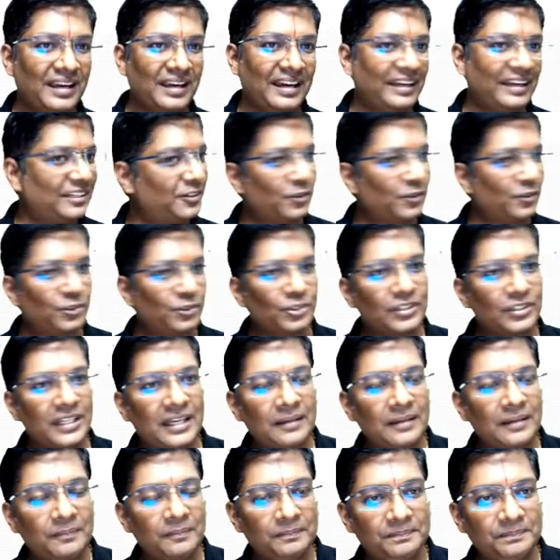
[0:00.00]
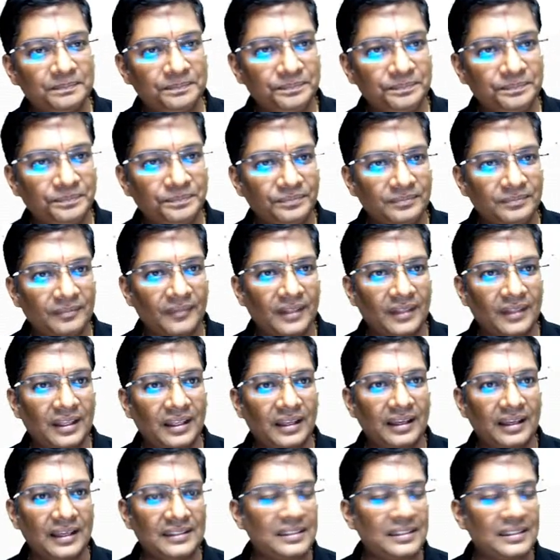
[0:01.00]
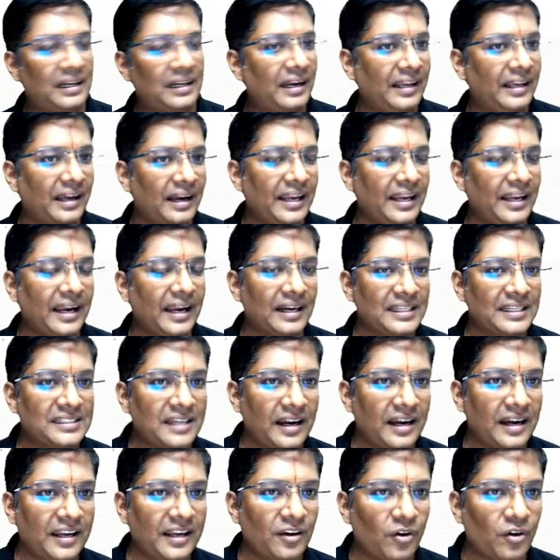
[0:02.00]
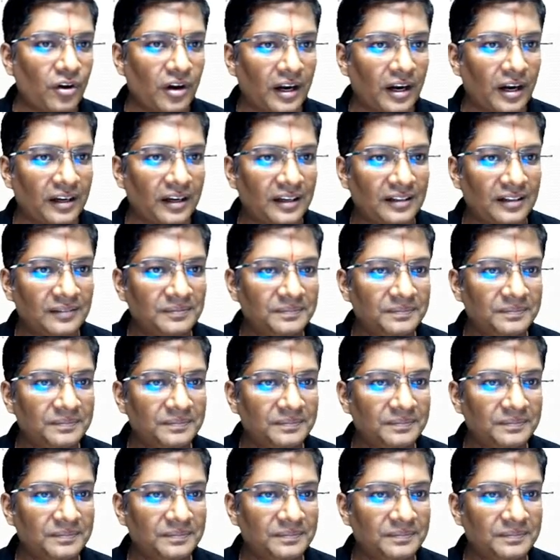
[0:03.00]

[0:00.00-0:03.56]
Is it clearly understanding or not?